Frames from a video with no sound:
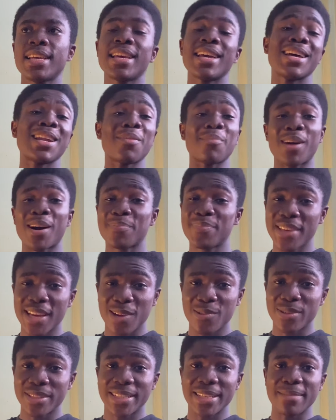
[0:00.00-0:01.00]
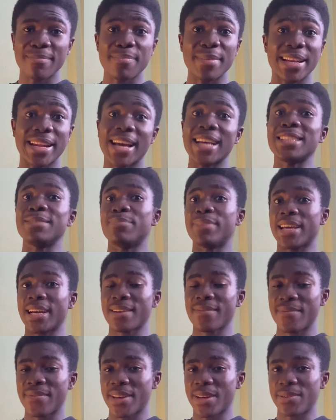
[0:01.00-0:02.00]
and I'm happy I got the midnight black
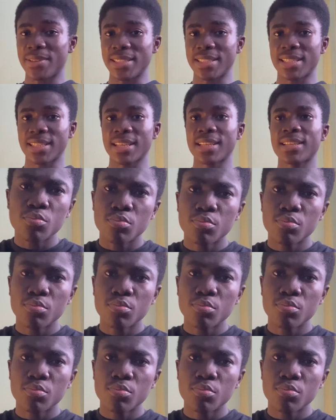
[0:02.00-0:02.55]
variant here.